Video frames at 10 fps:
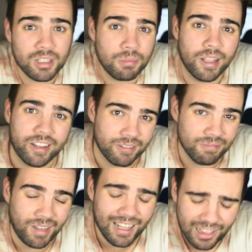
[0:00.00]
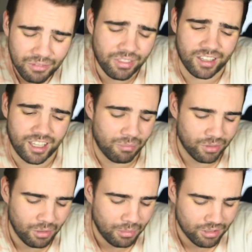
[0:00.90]
going to play it. I love that game
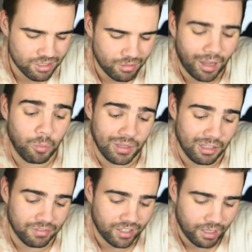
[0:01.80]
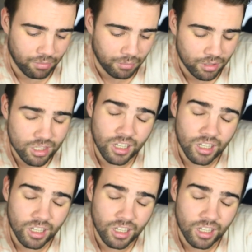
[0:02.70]
so much. I will love that game so much.